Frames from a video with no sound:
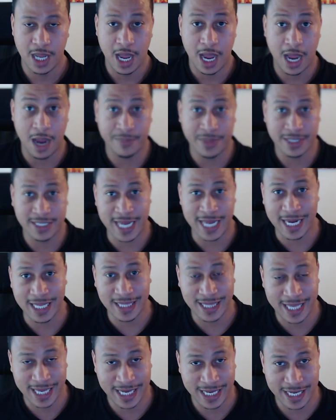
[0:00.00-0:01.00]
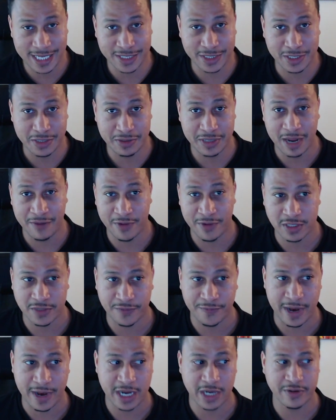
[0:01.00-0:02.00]
The second thing is to
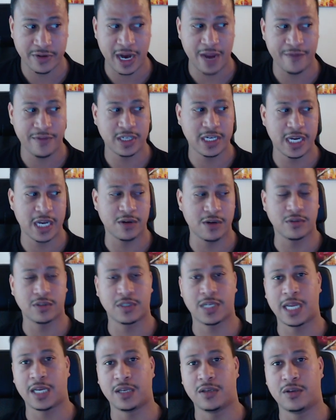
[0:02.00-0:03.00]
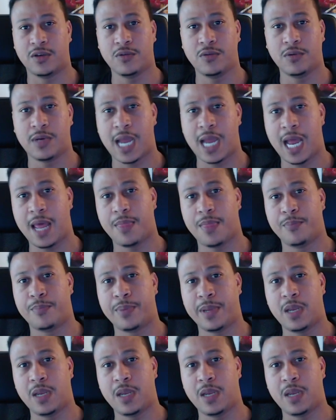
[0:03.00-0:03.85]
diversify your traffic channels. Like, do not be